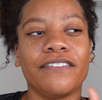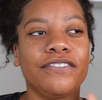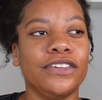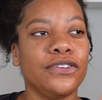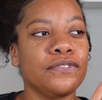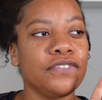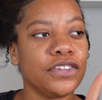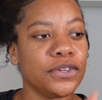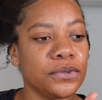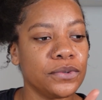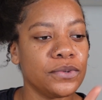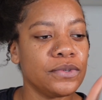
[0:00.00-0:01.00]
If you've
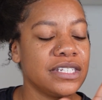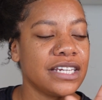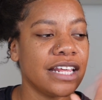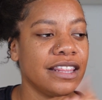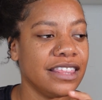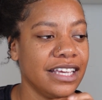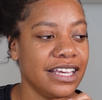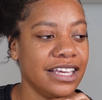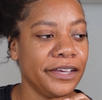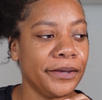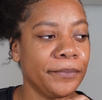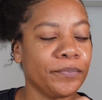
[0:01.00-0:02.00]
used
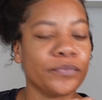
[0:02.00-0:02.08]
the